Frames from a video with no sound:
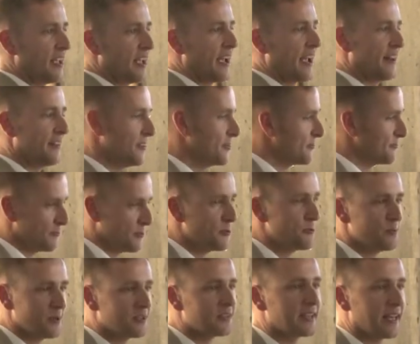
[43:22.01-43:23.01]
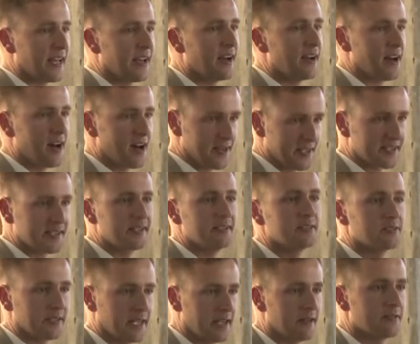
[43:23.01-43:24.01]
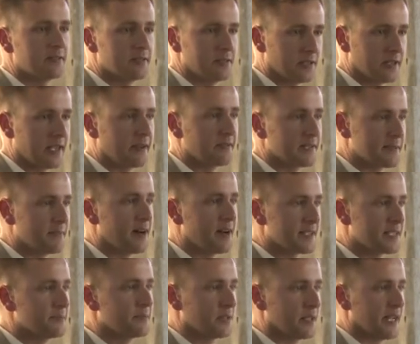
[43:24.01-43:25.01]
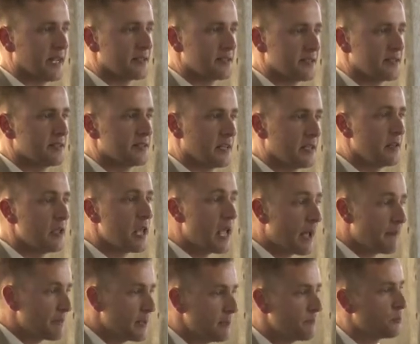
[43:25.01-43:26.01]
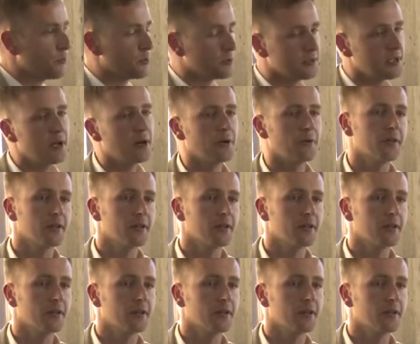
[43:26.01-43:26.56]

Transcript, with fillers: and you, you will get honesty, you'll get, you'll get responsible answers, and, and people will know.